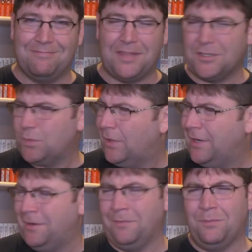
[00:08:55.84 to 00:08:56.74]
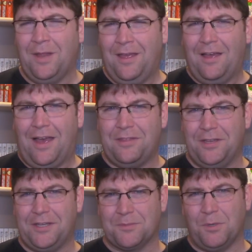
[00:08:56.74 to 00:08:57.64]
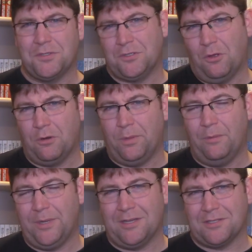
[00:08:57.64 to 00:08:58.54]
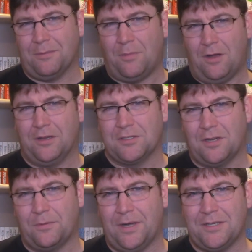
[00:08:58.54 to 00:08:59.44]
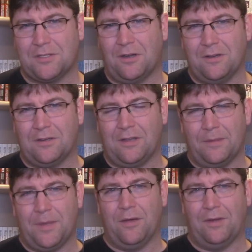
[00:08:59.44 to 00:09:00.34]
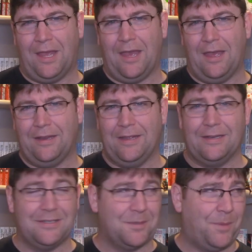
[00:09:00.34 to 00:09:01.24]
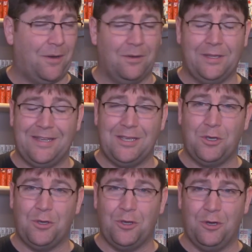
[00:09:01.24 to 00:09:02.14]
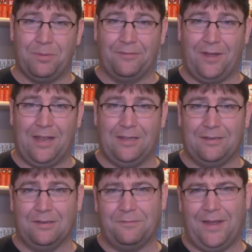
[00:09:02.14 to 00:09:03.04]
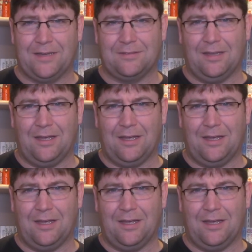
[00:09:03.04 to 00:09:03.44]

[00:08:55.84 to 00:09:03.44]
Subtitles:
This one, I think, is most notable because the manga's already started to come out, and it is apparently uber violent. In fact,